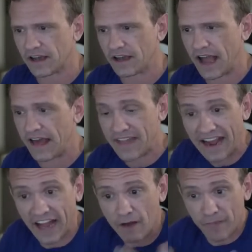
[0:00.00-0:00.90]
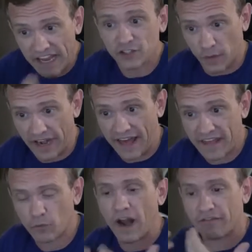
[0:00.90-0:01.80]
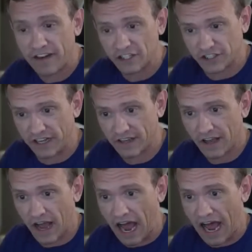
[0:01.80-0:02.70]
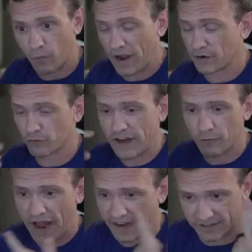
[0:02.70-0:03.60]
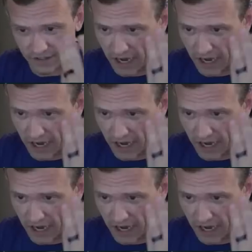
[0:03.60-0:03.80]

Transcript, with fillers: And that got me into it. And then when I finished it, I went and reread, I